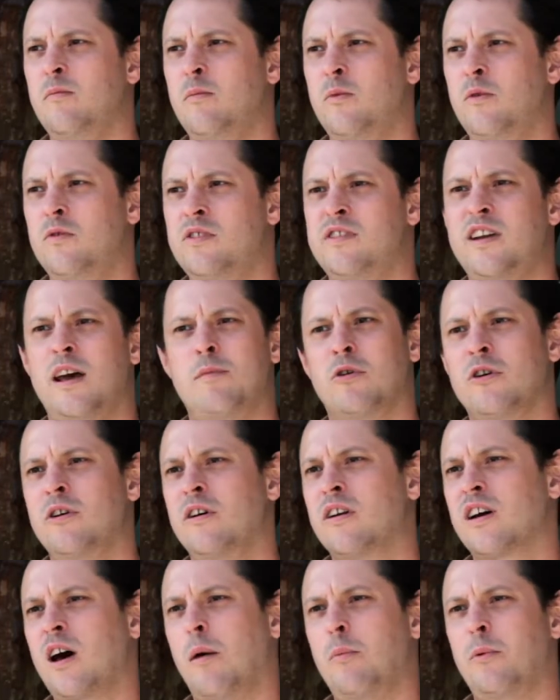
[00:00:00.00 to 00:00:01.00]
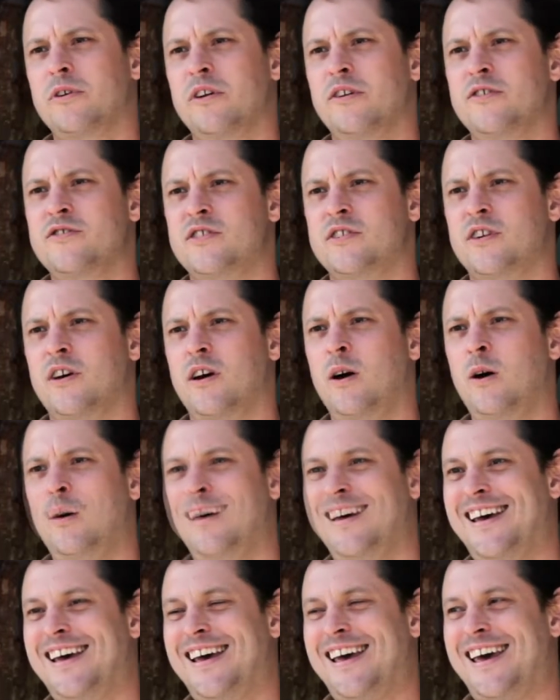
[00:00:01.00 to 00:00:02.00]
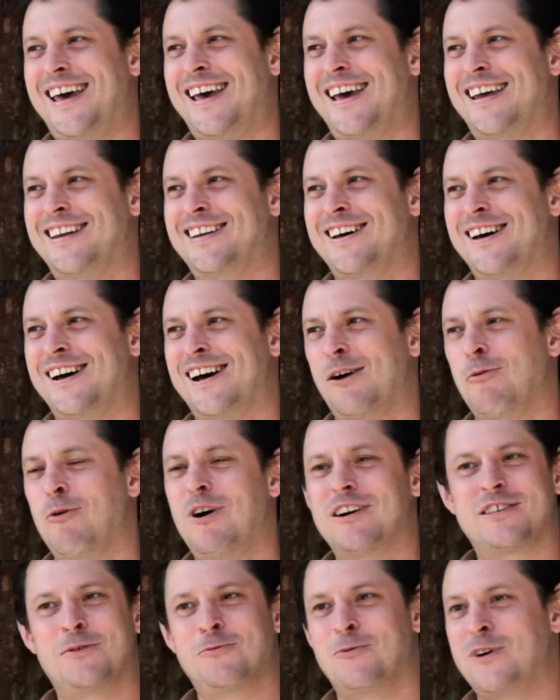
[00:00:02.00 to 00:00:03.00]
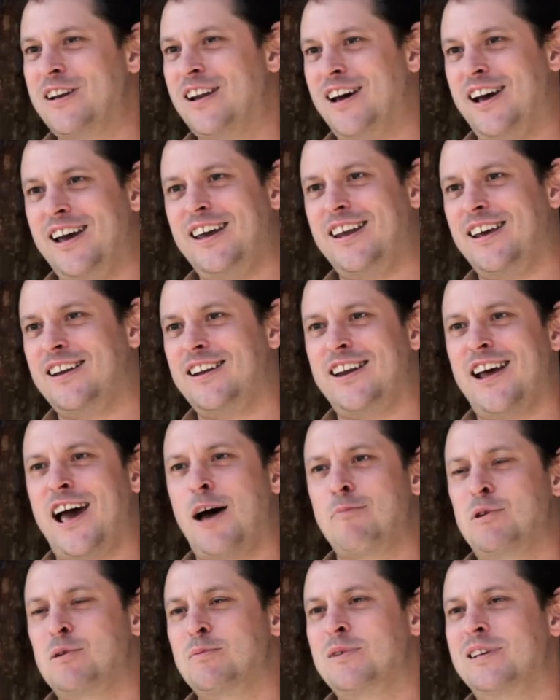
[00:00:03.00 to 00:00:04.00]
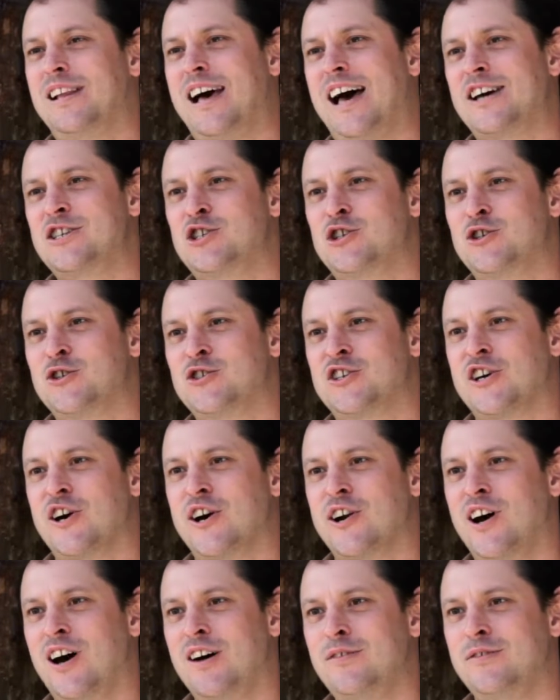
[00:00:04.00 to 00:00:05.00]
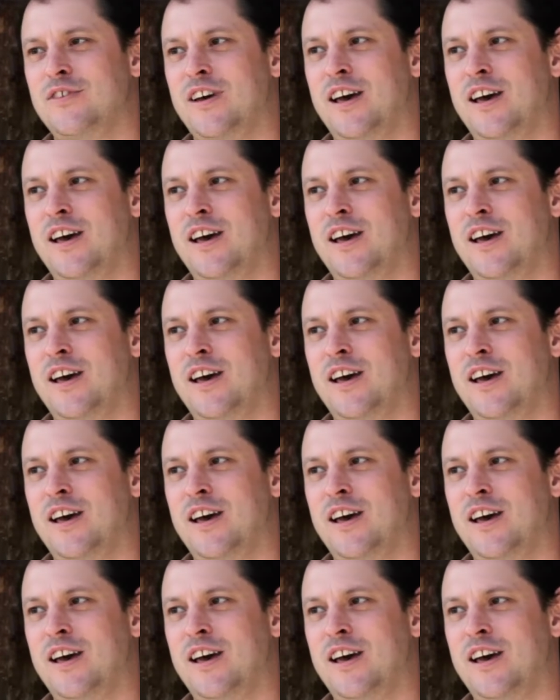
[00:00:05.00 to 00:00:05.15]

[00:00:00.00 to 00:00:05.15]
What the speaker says: moved to the neighborhood a couple years ago and walked in one night, and it happened to be last year's Gut-Off,